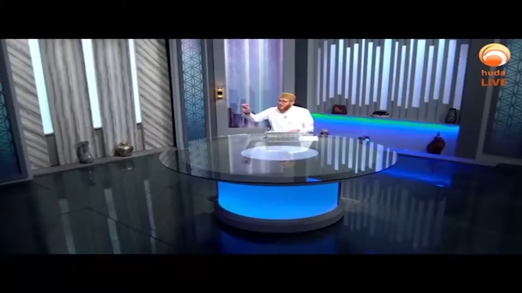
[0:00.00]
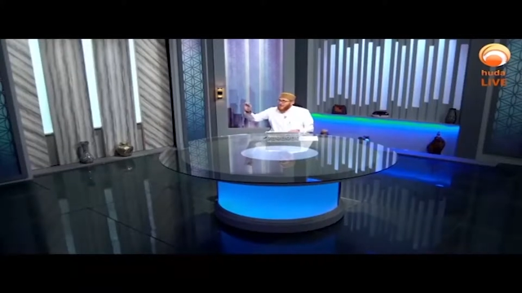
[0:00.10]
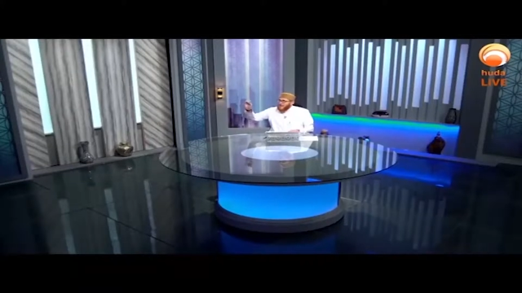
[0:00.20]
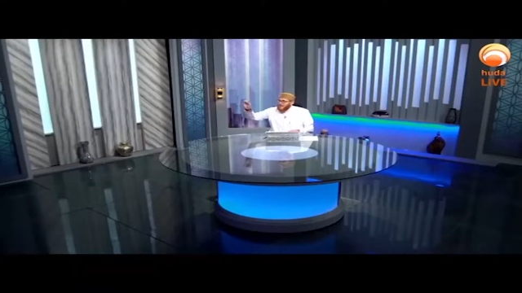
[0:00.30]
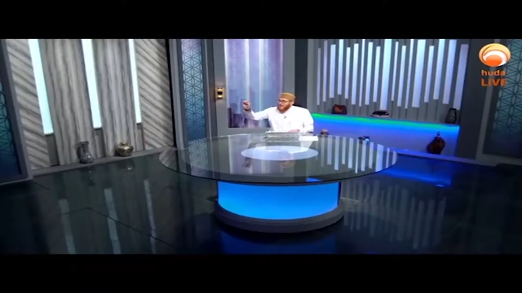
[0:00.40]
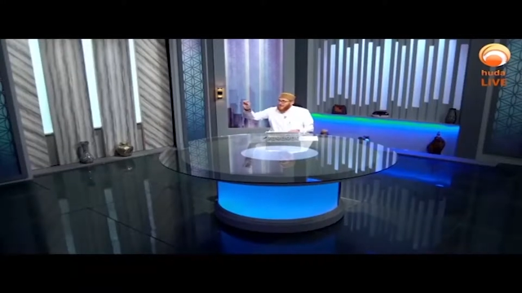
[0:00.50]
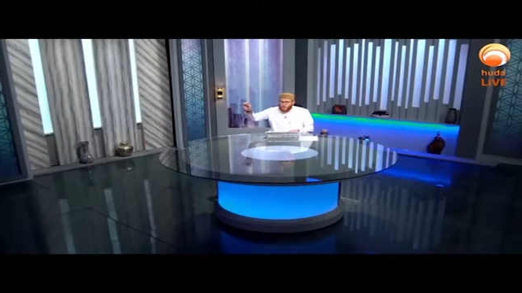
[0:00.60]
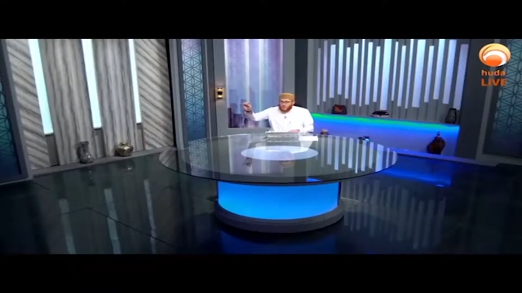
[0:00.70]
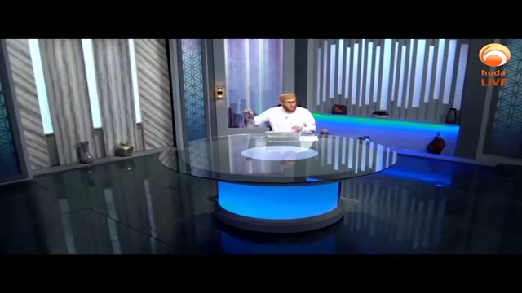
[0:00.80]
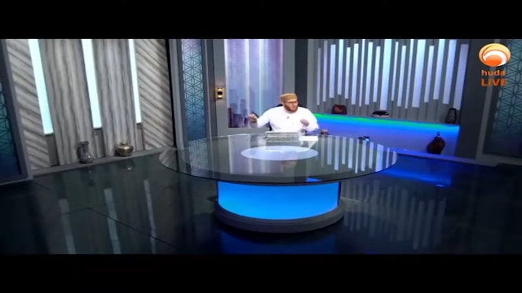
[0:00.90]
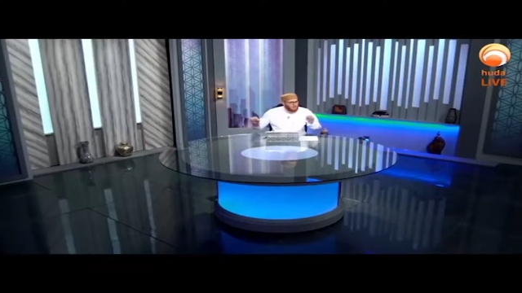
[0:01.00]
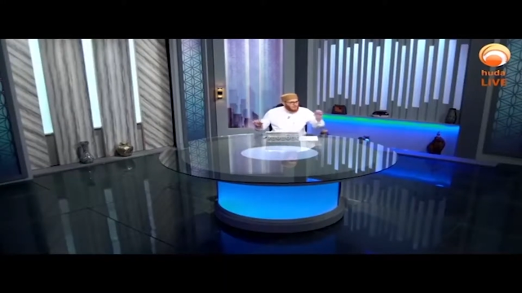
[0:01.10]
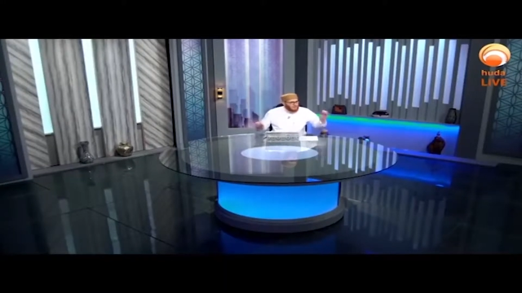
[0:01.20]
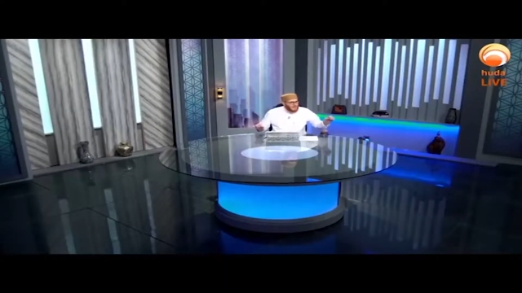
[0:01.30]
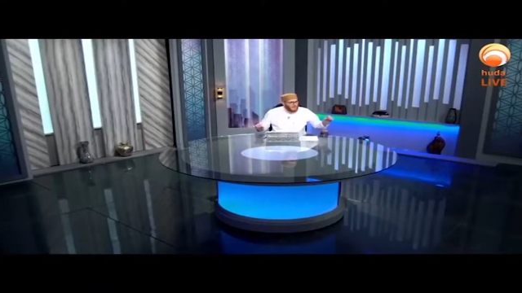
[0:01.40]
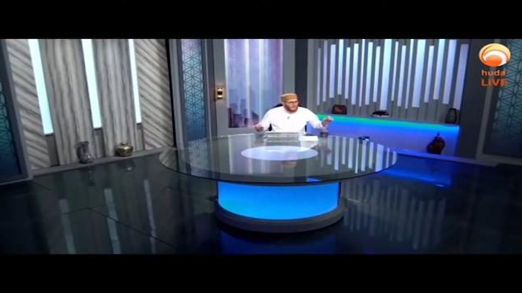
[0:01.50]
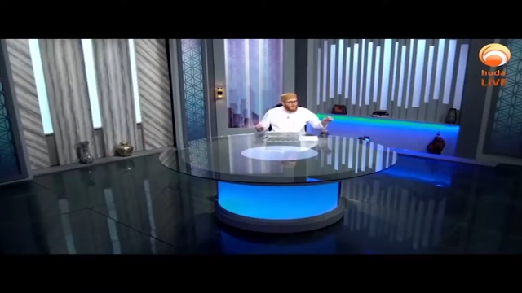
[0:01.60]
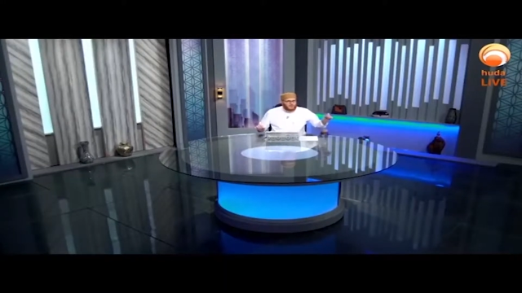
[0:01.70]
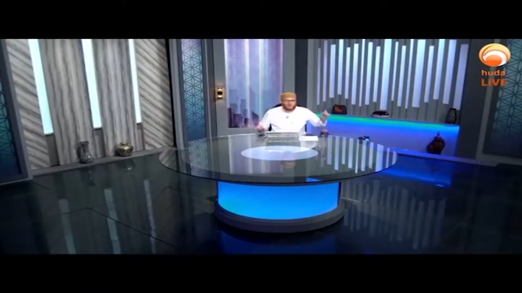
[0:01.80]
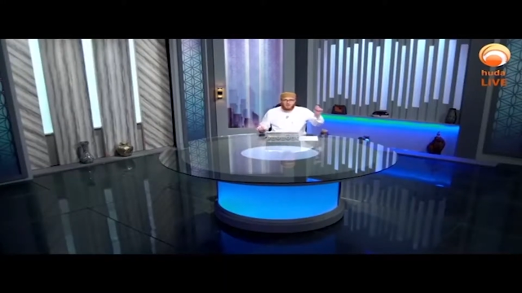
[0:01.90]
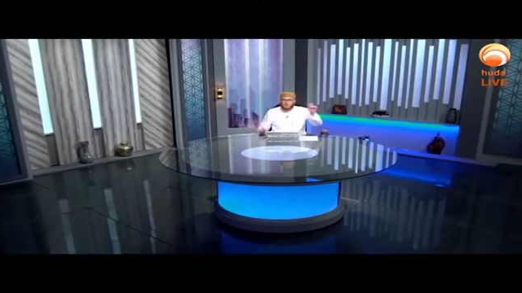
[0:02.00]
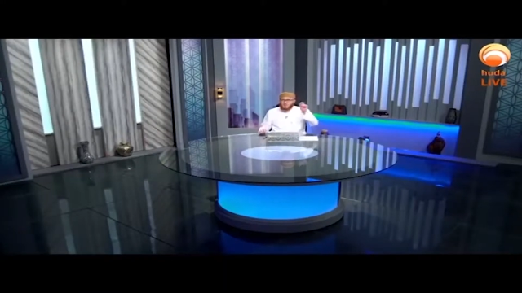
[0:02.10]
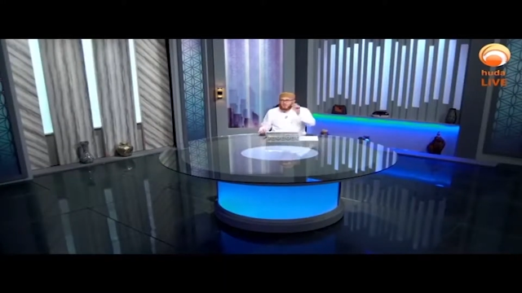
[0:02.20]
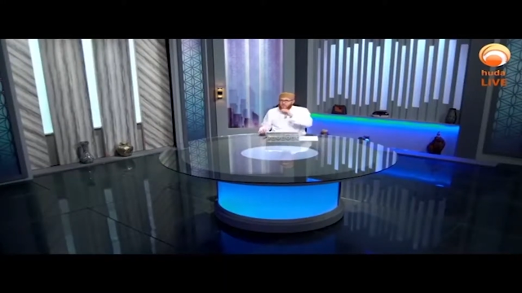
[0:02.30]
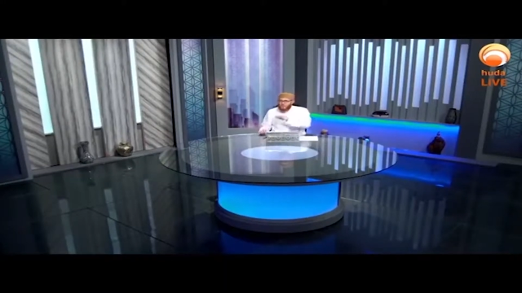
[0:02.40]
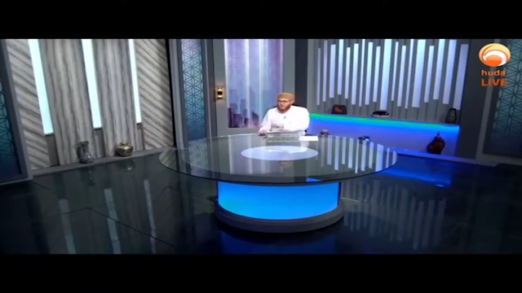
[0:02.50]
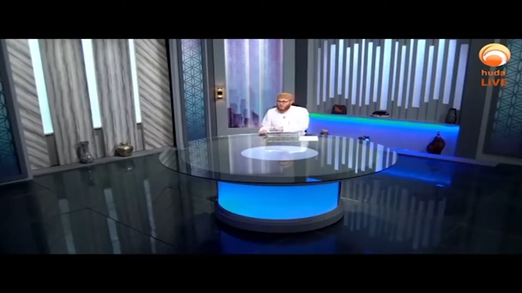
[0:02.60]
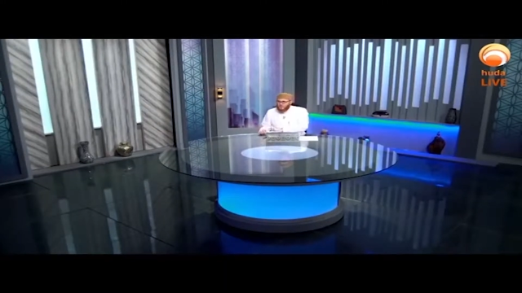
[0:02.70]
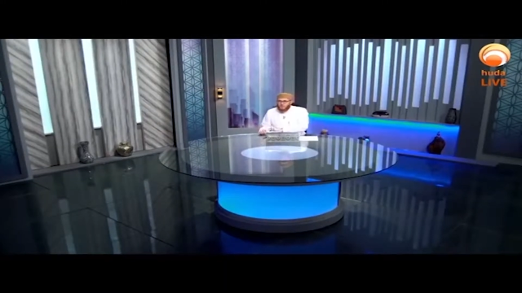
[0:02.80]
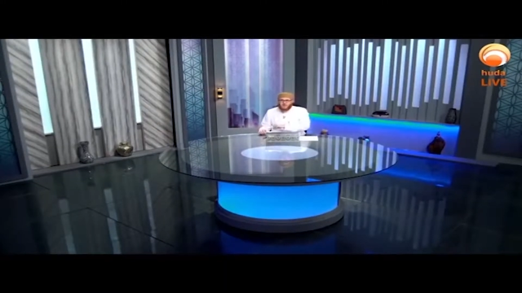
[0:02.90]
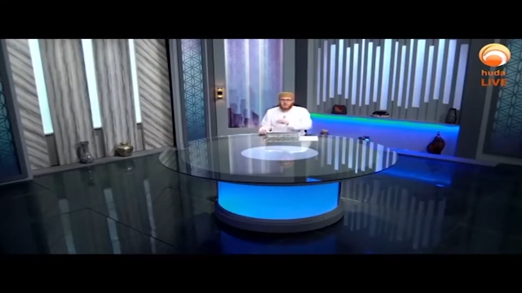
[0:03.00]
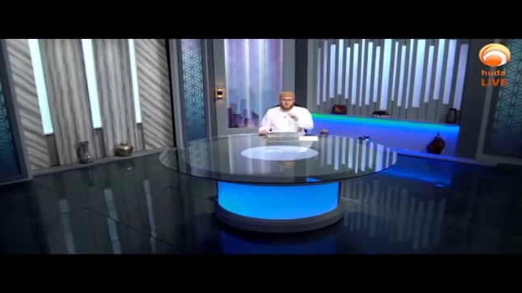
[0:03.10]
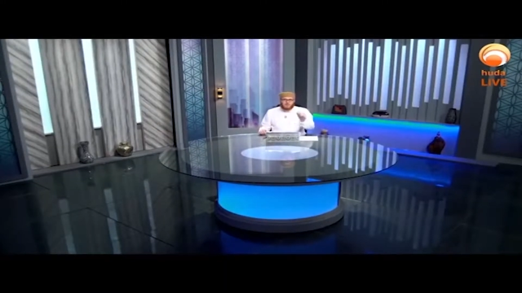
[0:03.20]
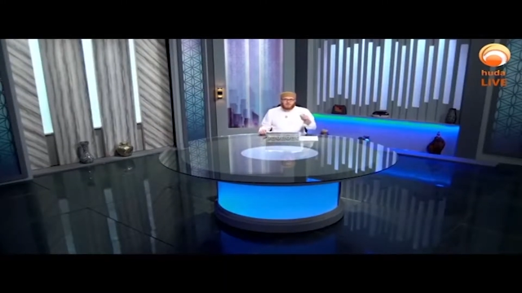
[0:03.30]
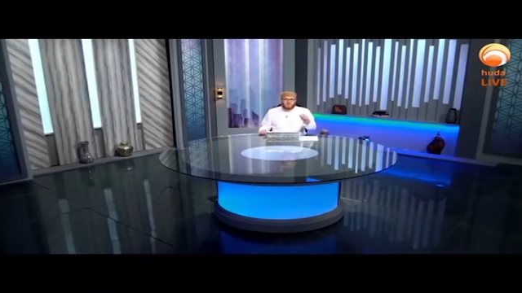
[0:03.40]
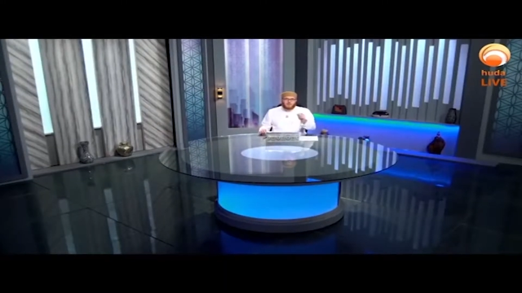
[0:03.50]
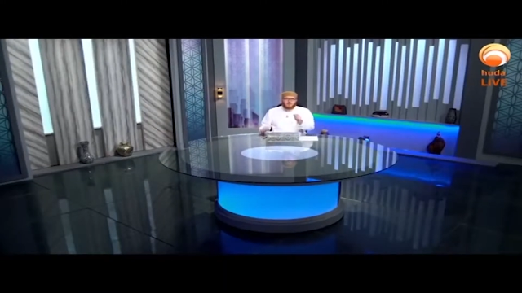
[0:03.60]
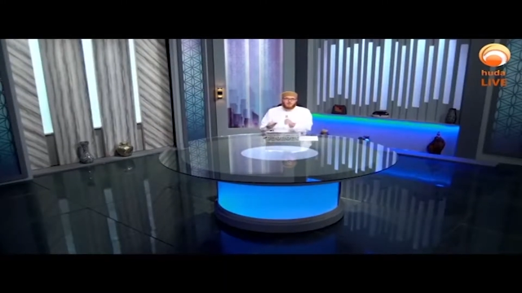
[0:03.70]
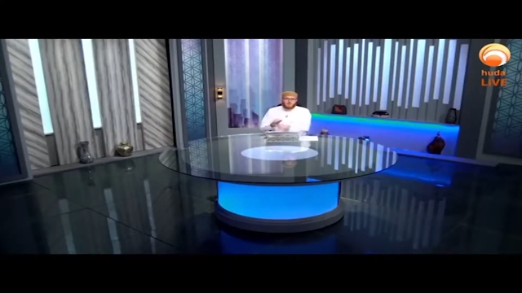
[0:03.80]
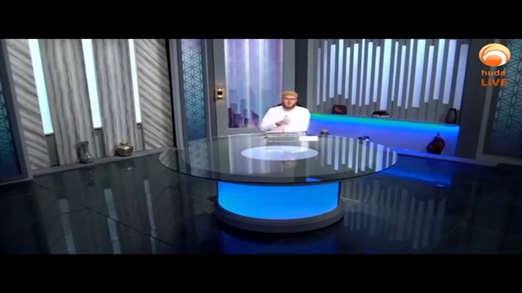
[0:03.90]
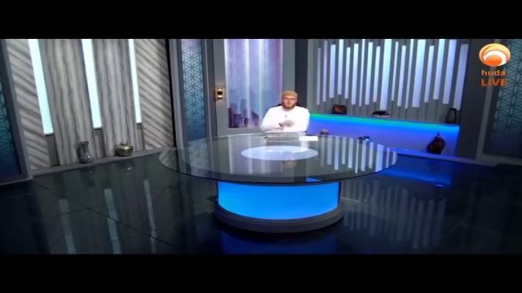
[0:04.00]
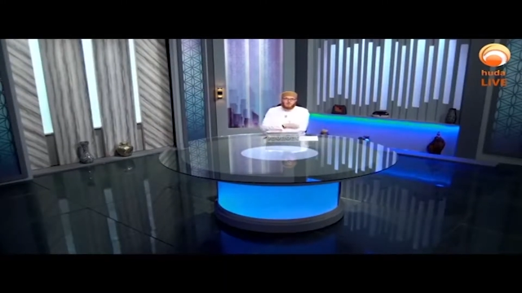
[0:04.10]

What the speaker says: (no speaker visible)